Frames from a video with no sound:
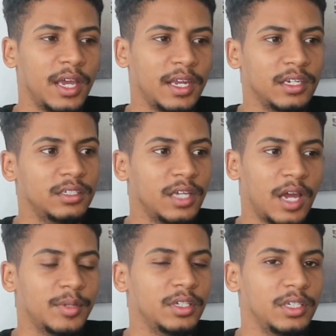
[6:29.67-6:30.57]
and in
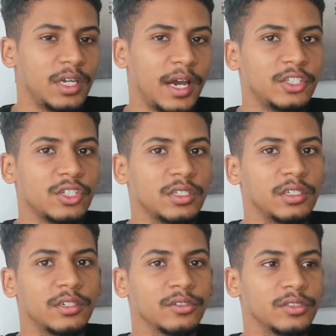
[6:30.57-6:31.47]
Diamond League I just
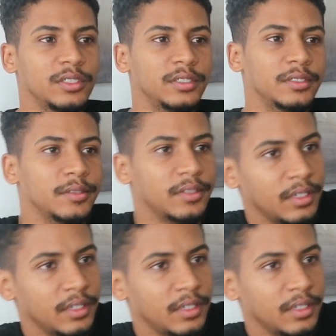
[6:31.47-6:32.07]
literally